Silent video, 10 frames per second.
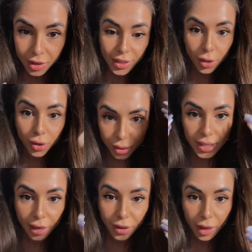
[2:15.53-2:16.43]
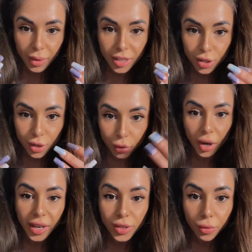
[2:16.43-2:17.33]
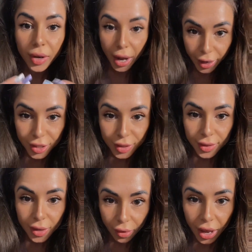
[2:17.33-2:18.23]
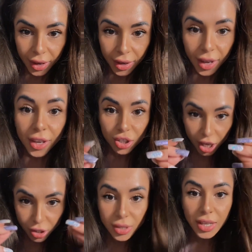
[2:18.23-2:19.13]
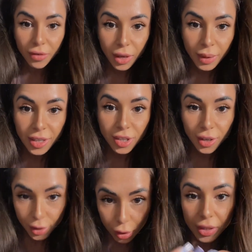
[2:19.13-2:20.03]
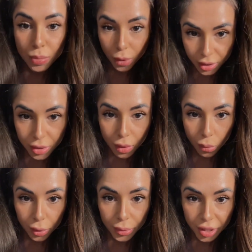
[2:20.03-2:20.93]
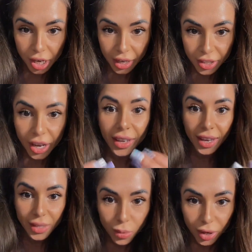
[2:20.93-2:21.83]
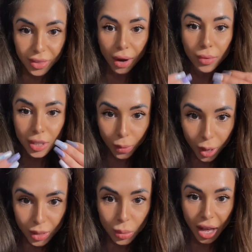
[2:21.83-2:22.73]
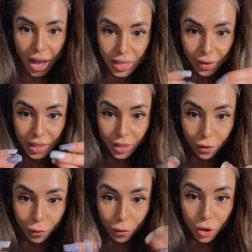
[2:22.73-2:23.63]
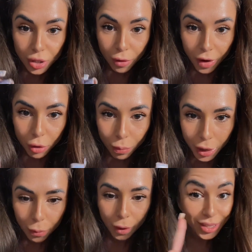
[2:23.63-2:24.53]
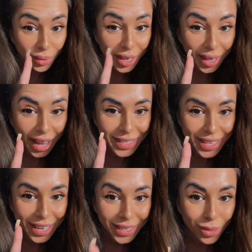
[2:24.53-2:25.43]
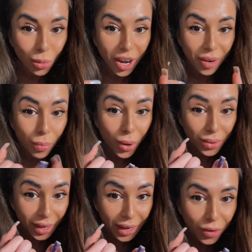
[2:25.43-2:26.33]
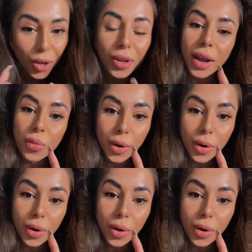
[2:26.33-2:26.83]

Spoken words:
So your self-image creates your reactions, okay? Change your self-image, your response to the world will change. And guess what? That response will activate different versions of other people. Realize this, we're both evil and we're